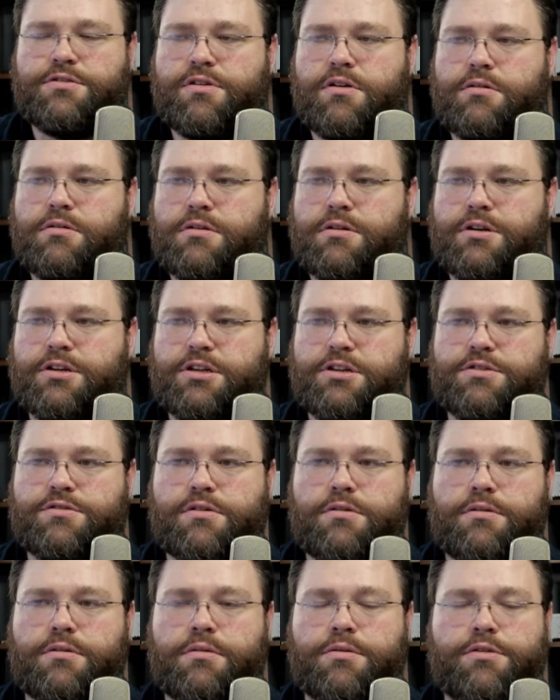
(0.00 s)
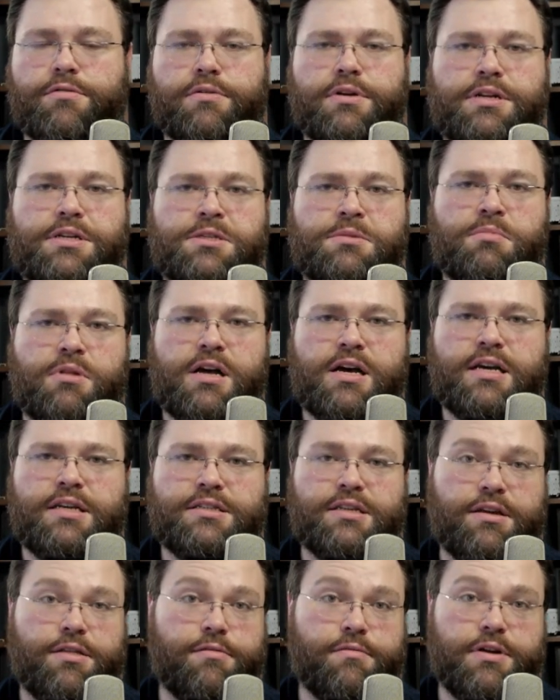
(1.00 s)
controller and control three
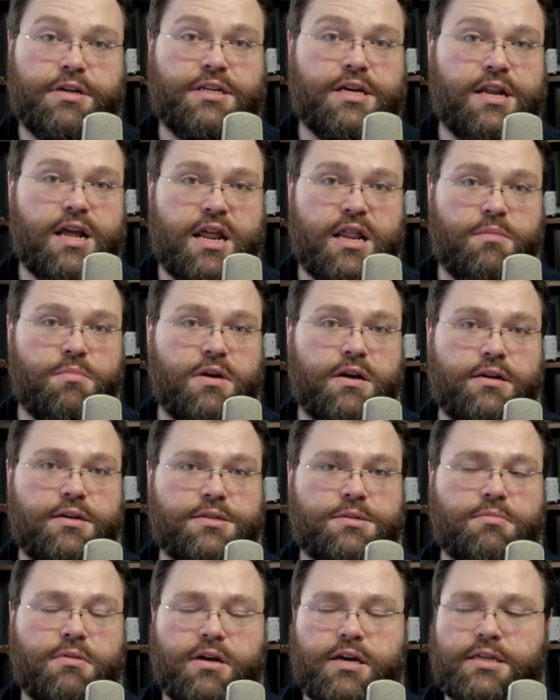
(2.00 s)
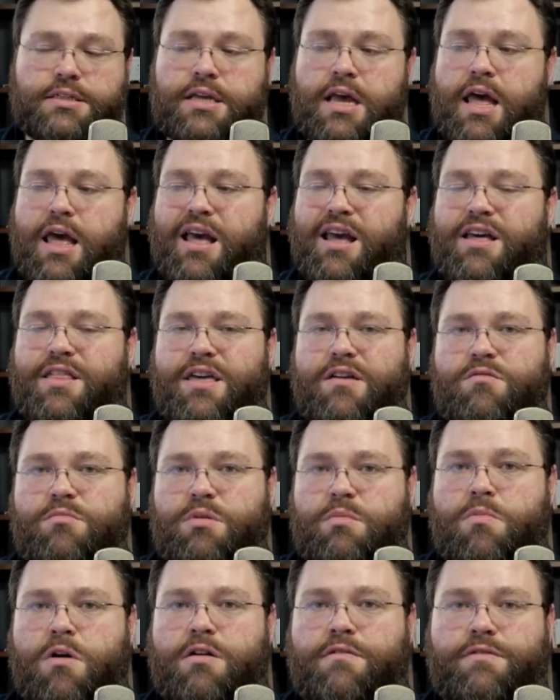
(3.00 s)
displays, like three 1080p displays, that would
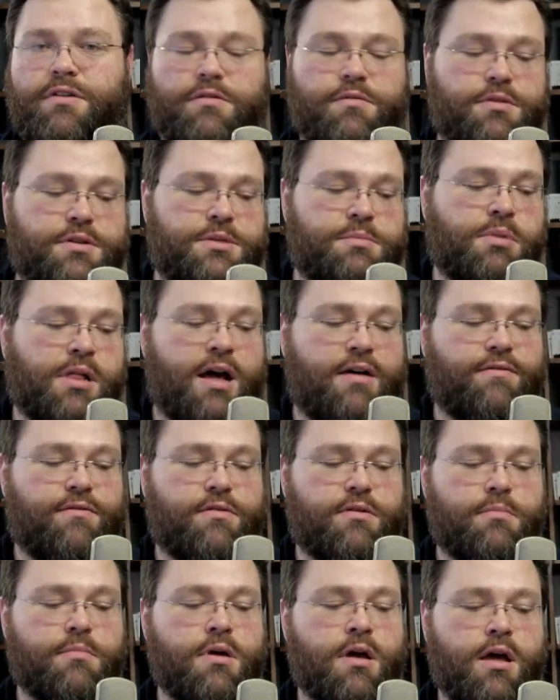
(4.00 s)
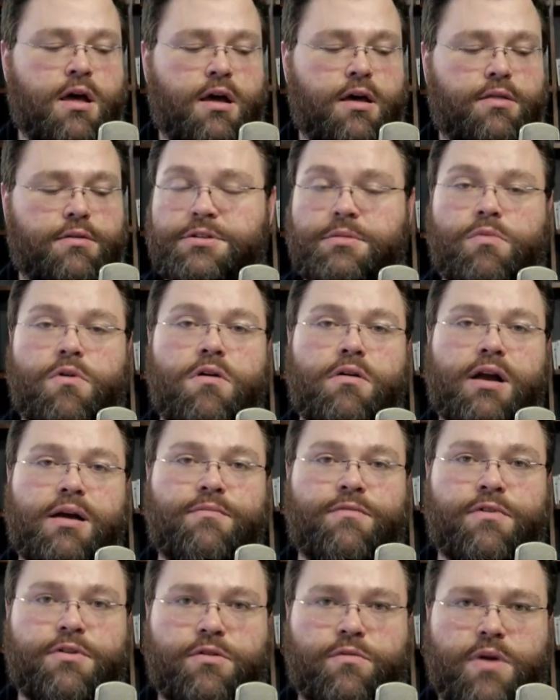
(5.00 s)
be perfect with this platform. There's a
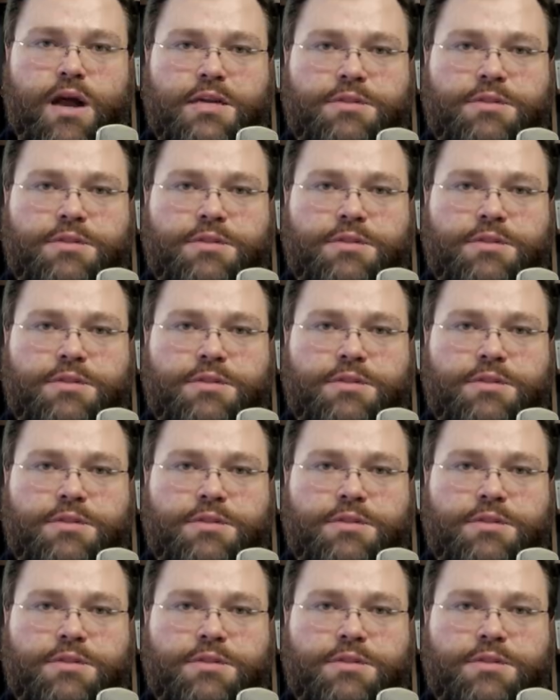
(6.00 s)
program for the